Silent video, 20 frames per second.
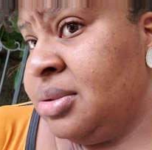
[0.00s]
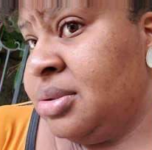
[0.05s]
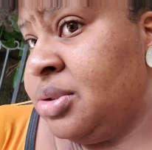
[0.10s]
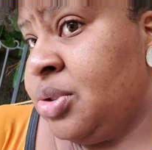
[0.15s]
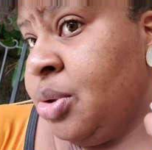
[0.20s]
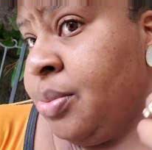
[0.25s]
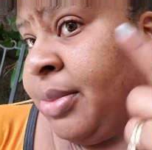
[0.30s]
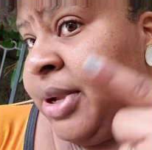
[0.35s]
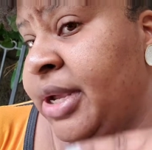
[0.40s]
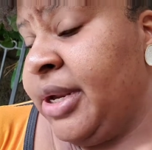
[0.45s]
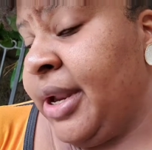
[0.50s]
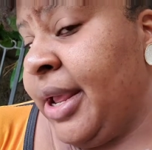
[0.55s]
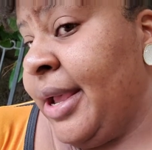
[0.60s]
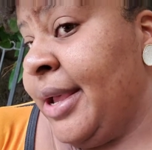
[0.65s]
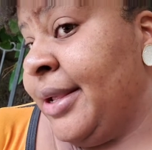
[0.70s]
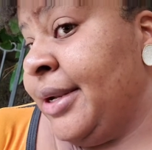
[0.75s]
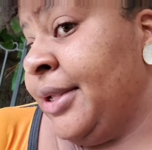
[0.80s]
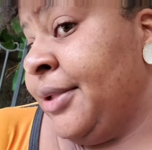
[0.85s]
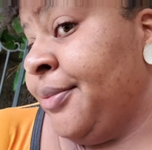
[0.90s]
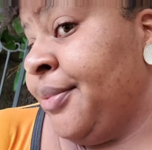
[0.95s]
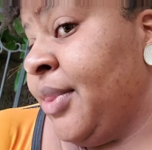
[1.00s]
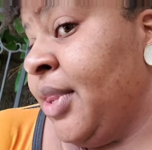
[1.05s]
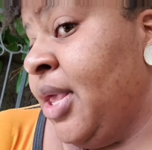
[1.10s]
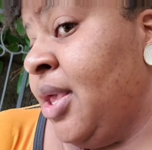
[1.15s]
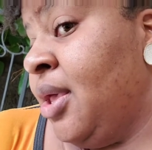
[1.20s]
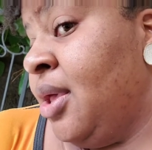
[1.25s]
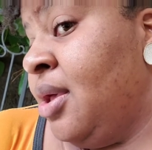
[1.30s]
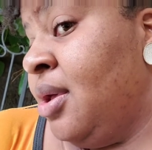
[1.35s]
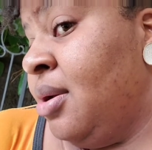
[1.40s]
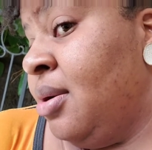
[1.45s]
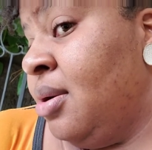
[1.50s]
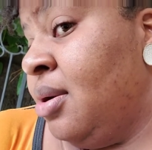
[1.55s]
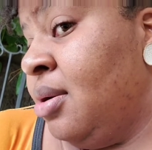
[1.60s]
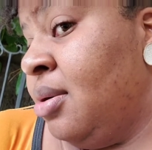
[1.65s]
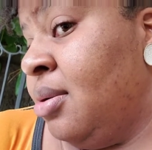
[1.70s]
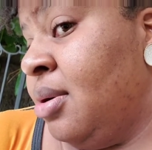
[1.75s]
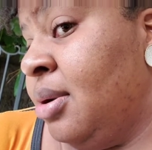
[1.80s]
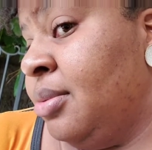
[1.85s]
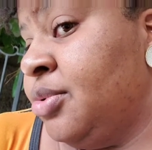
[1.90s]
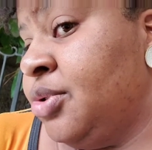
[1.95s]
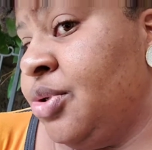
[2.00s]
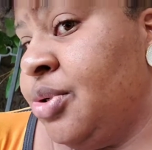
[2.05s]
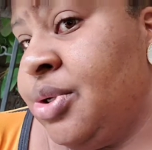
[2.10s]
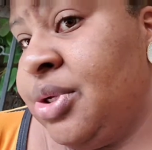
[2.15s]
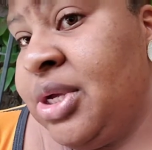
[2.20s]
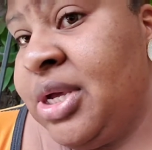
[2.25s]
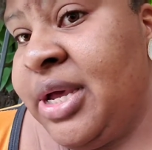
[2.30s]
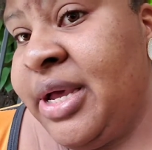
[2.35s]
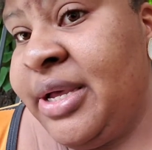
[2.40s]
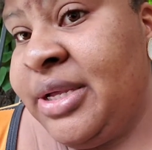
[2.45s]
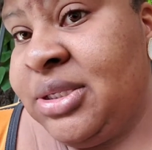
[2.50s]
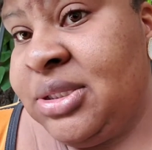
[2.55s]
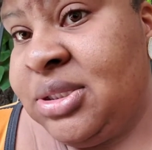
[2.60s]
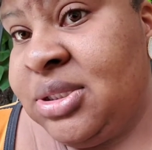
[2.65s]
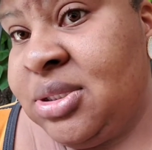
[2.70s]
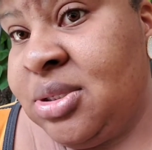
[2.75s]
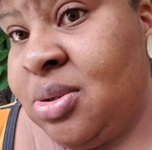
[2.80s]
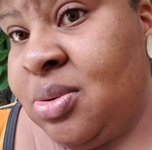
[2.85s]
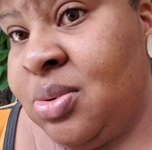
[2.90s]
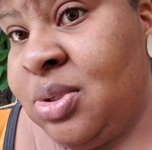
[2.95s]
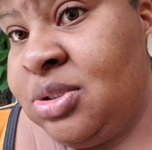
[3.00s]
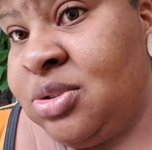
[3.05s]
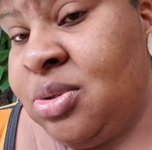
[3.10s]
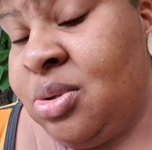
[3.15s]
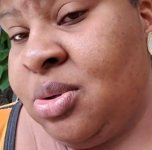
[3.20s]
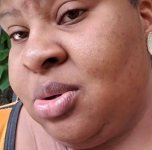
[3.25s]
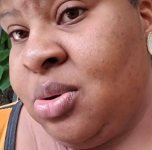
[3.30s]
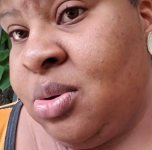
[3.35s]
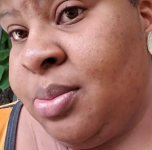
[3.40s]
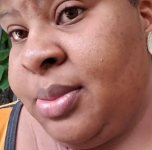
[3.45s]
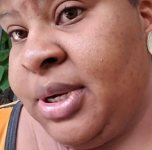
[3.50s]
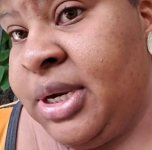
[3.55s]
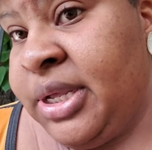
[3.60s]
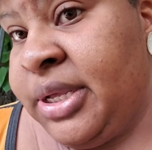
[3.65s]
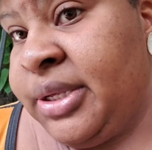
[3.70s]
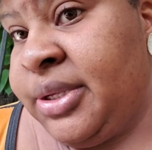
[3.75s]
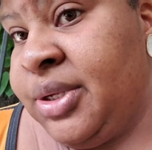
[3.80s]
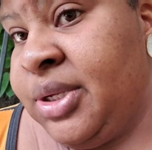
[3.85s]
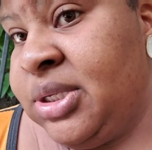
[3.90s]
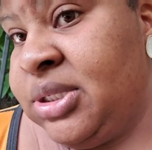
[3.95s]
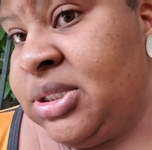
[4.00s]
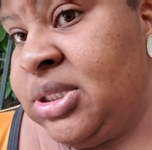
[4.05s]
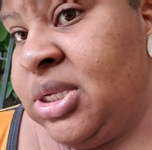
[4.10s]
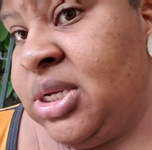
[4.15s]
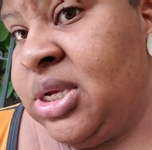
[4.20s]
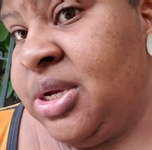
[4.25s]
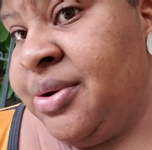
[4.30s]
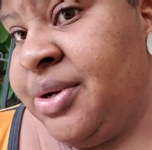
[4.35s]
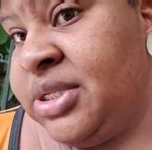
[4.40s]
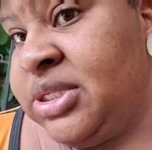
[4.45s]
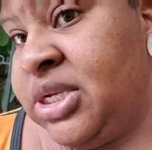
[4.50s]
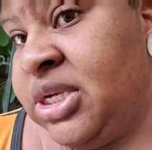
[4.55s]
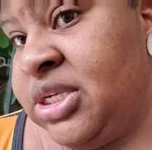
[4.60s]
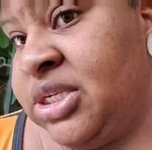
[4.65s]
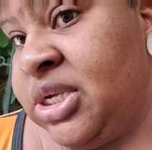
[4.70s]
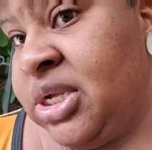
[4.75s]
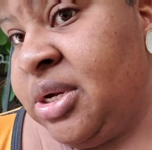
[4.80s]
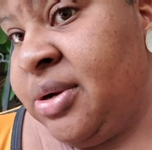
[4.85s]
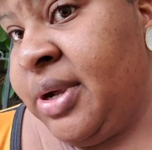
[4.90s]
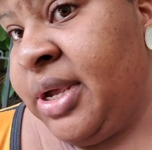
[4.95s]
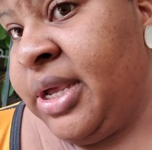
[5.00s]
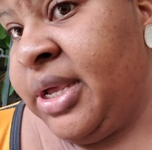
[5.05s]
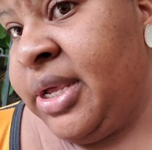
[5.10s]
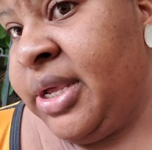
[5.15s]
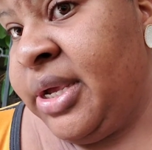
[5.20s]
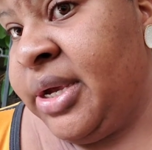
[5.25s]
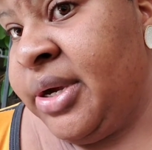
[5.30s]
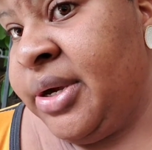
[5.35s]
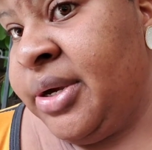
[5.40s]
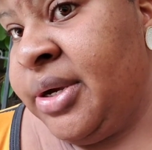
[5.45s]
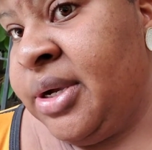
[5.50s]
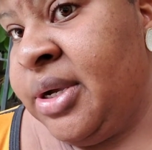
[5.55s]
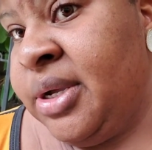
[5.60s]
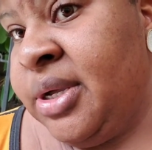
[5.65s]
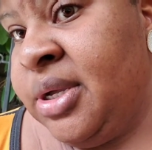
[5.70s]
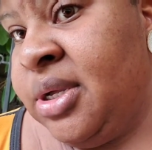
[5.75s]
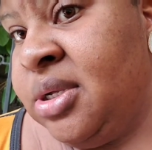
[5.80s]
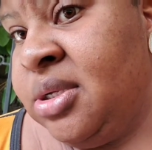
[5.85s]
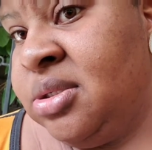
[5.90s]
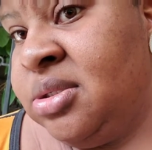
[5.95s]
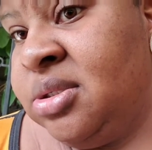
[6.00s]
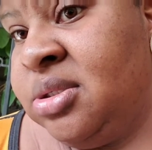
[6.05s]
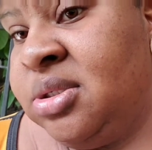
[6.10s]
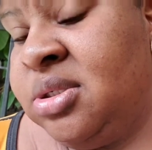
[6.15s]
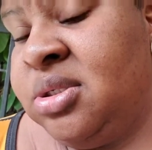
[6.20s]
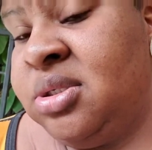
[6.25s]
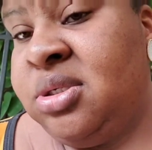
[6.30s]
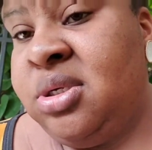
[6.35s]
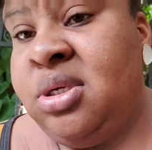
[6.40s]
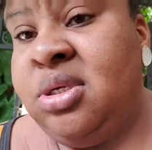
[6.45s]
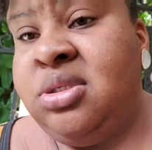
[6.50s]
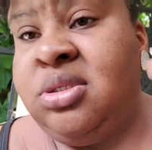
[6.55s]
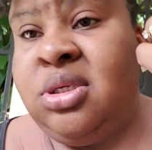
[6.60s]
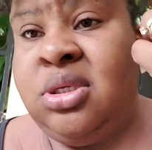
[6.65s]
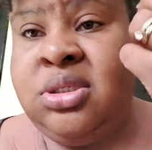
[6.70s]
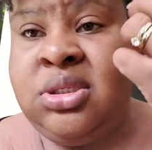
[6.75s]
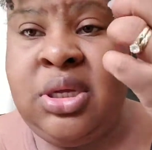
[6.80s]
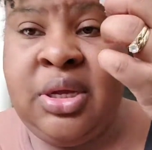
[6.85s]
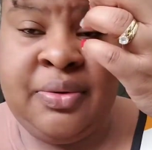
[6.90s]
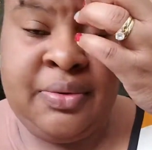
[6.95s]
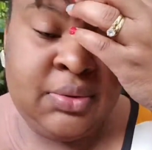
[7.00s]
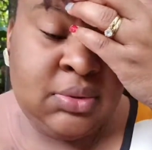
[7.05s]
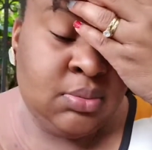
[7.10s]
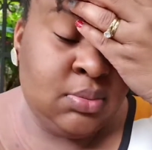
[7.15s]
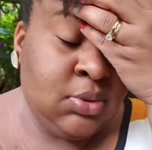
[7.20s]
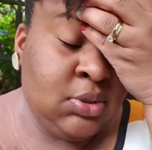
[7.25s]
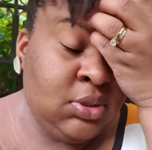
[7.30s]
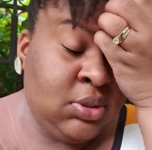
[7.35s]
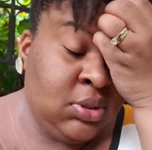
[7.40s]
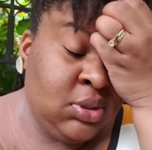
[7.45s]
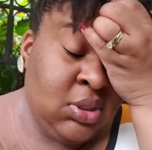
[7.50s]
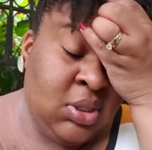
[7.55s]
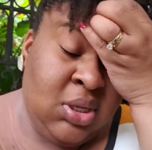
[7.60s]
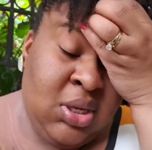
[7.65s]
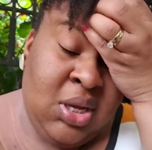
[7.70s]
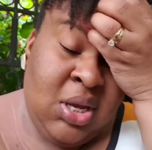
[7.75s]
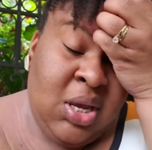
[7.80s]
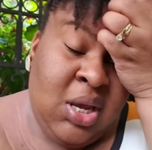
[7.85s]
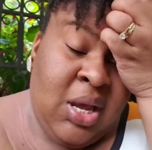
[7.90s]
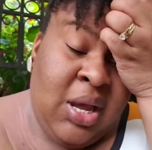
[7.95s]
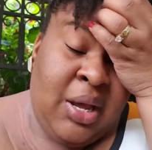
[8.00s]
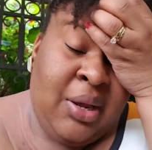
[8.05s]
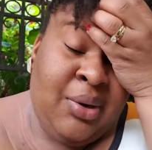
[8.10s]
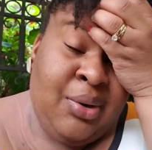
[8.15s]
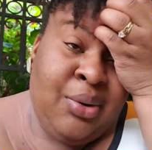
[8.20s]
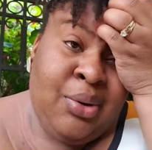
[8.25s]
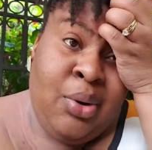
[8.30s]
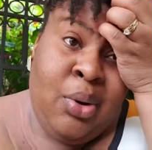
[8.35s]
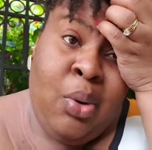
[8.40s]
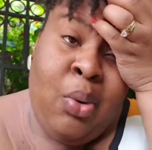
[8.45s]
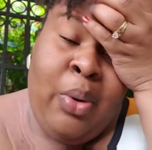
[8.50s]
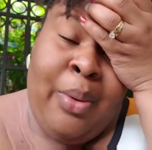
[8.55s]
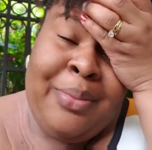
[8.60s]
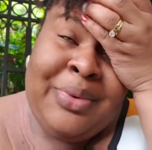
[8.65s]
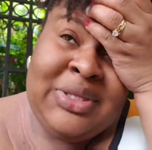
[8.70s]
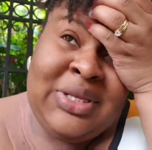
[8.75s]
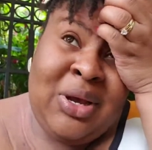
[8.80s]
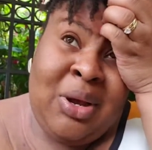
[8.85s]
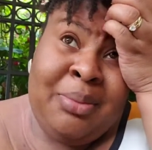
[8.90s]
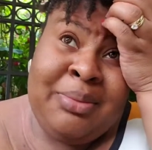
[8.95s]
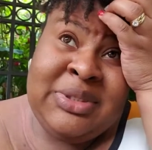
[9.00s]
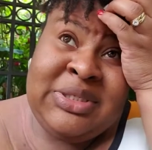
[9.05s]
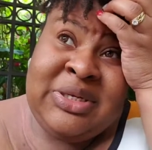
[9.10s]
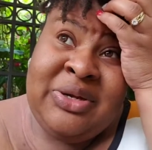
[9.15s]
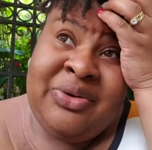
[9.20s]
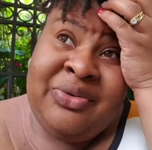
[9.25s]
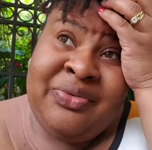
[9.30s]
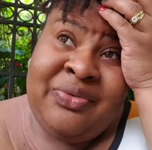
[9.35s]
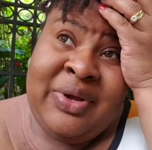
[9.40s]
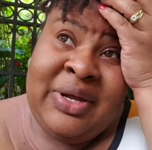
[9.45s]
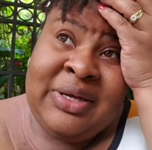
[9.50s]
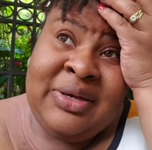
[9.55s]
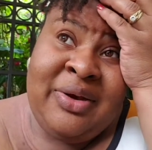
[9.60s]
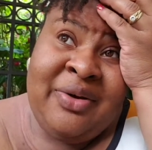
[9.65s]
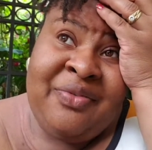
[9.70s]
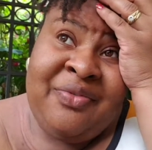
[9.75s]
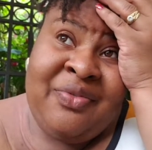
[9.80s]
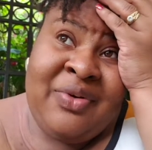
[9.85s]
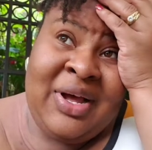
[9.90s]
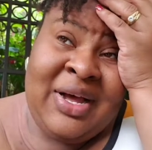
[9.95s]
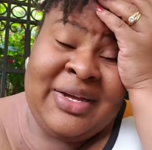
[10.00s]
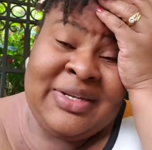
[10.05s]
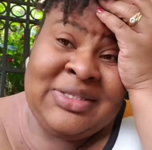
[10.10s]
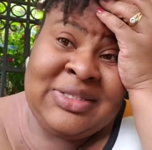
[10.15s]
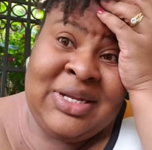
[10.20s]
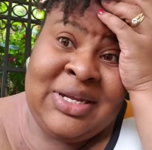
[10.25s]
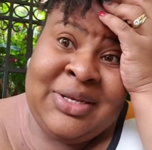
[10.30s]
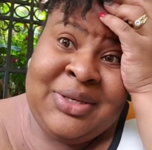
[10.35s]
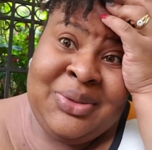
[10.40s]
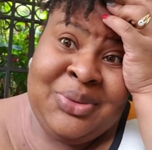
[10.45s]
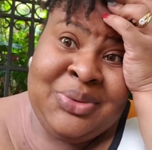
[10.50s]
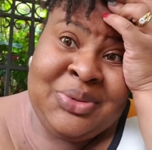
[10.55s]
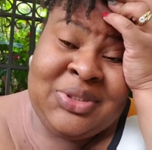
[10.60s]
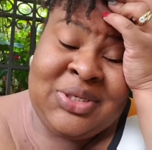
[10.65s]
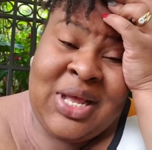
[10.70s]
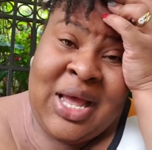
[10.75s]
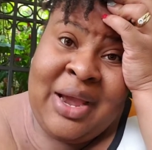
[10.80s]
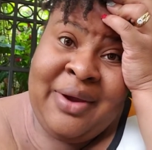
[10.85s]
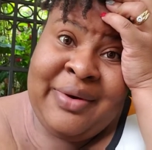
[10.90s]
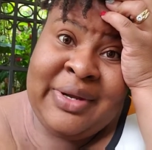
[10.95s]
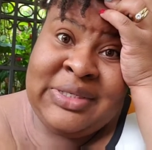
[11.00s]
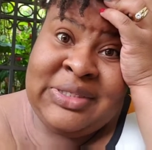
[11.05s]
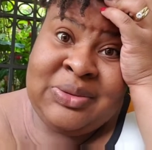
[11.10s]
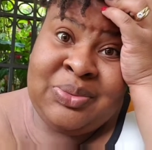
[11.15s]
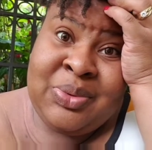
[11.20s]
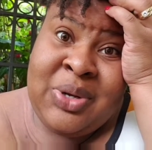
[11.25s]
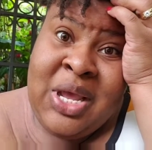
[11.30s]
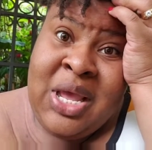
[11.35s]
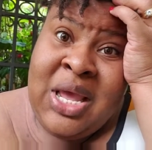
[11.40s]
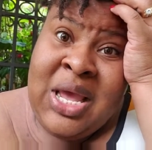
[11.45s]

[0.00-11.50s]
Don't mind that. I'm showing you guys what's going on with my neck. You can see the irritation right here. Jesus, have mercy. I don't know. Want me to cut myself and go fast and use Irish